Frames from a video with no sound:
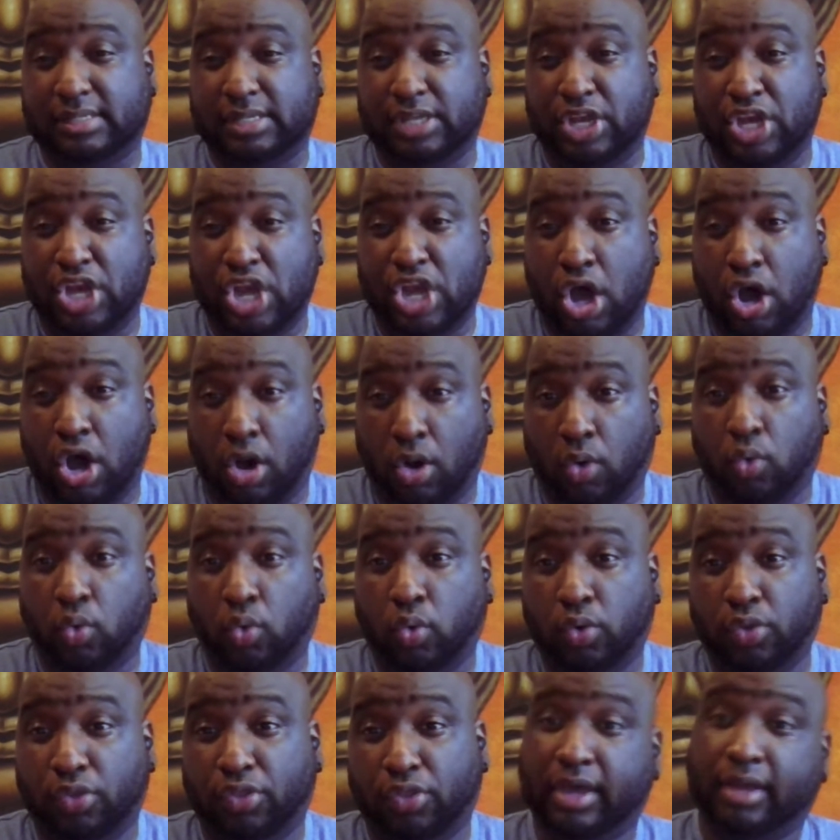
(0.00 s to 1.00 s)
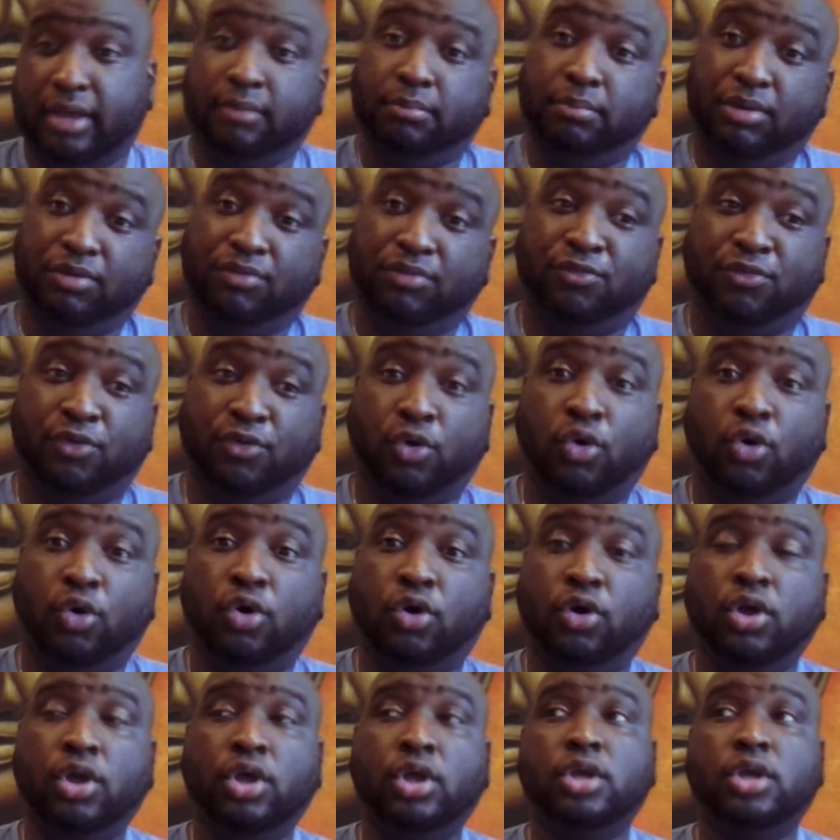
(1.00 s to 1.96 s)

now than before.